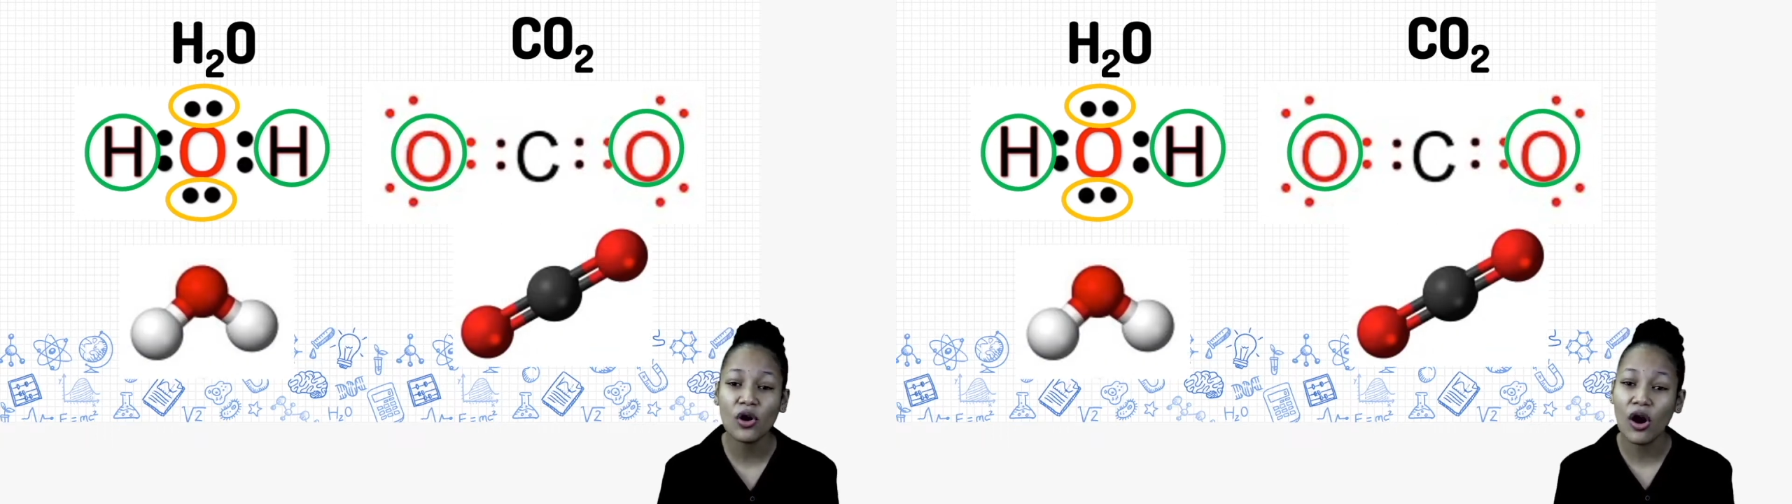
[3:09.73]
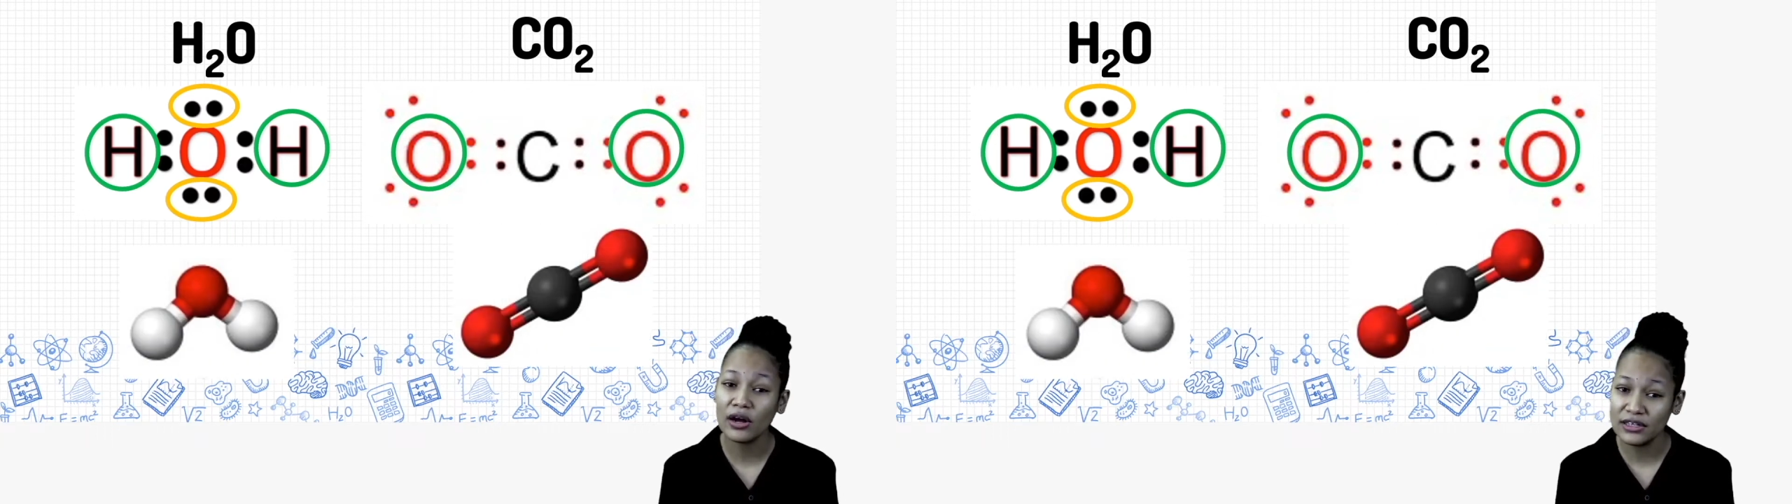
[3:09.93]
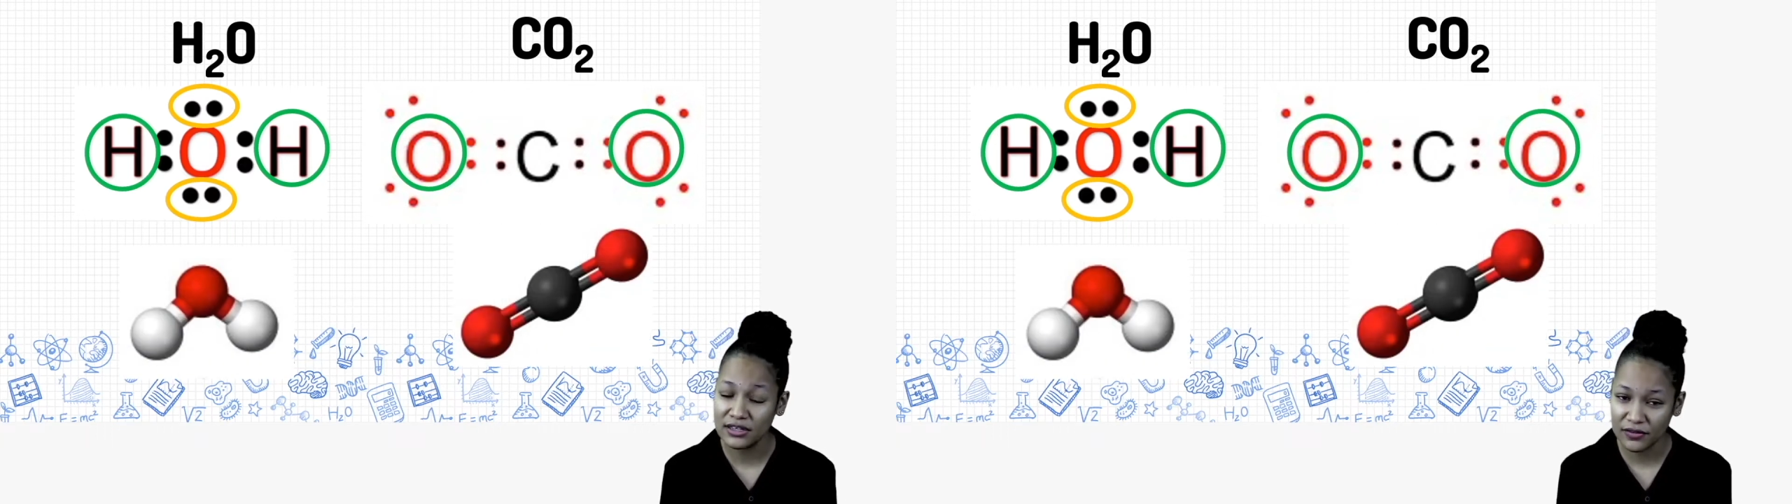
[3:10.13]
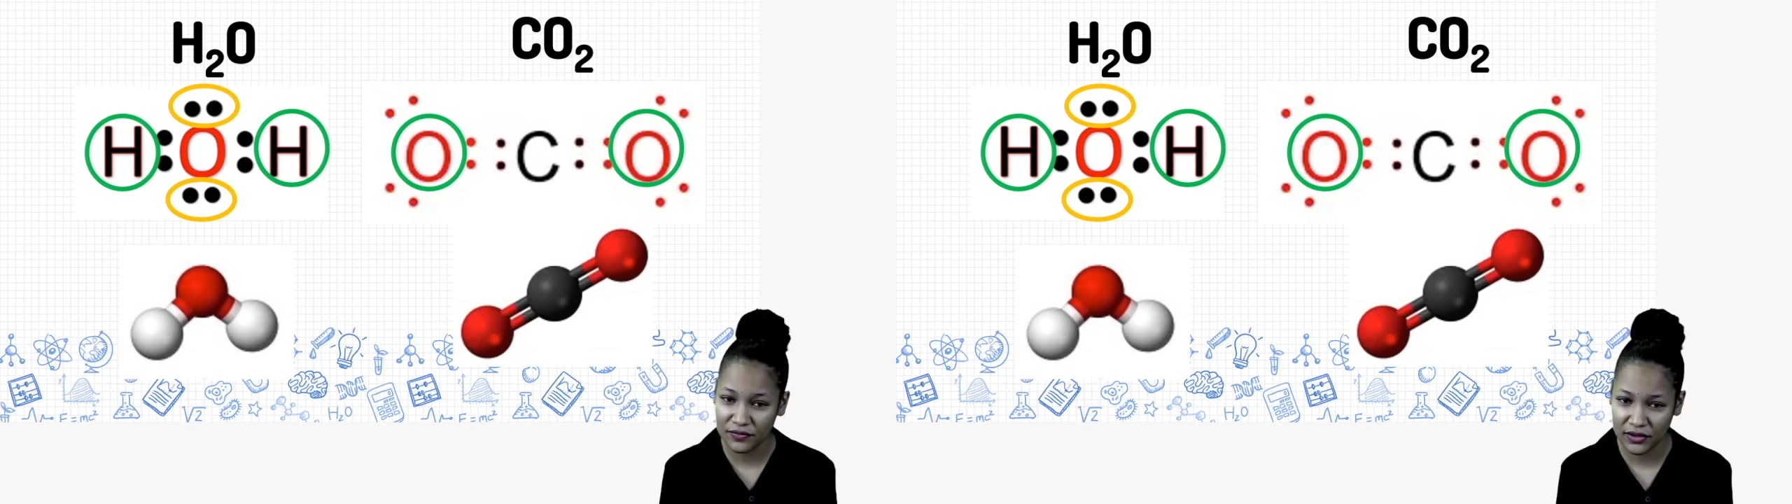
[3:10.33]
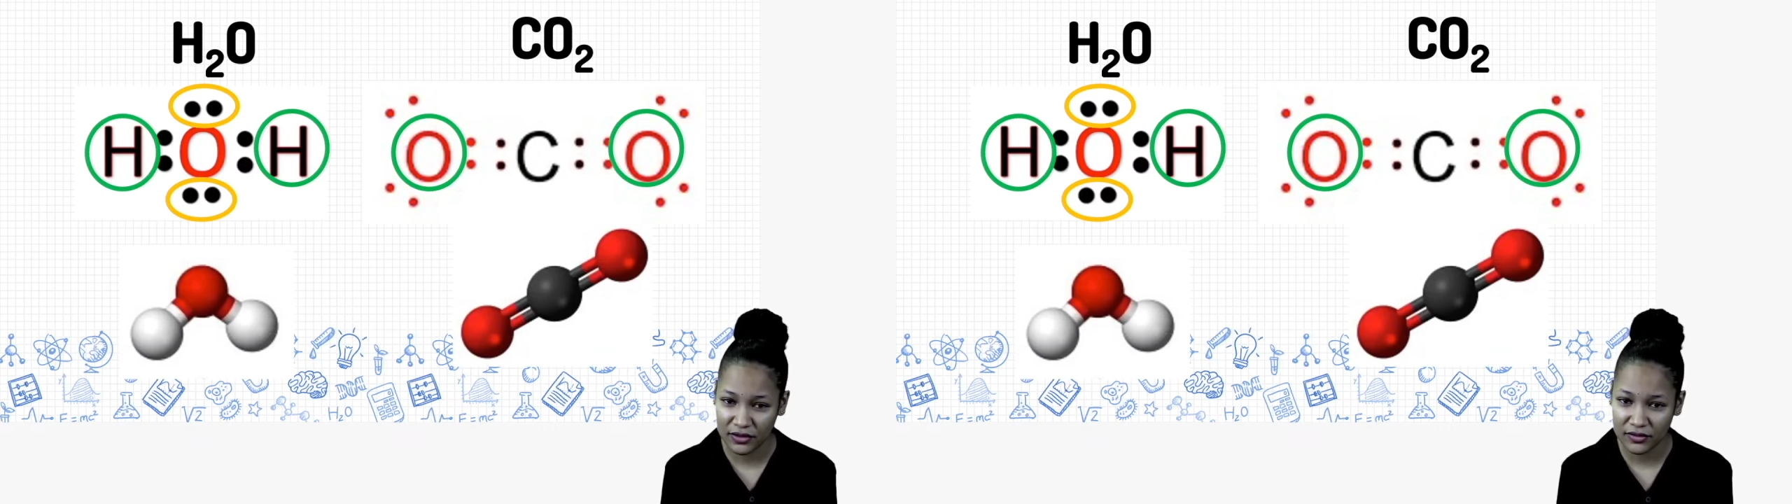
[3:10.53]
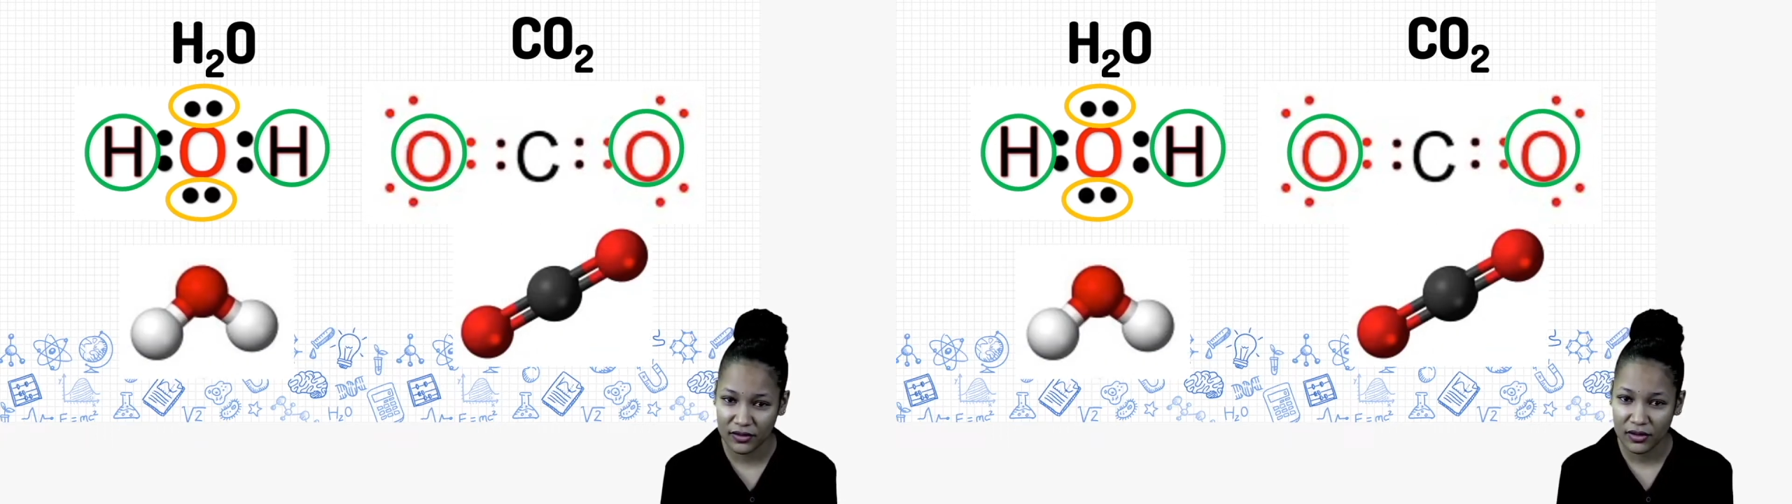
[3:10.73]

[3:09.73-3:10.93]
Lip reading: are different.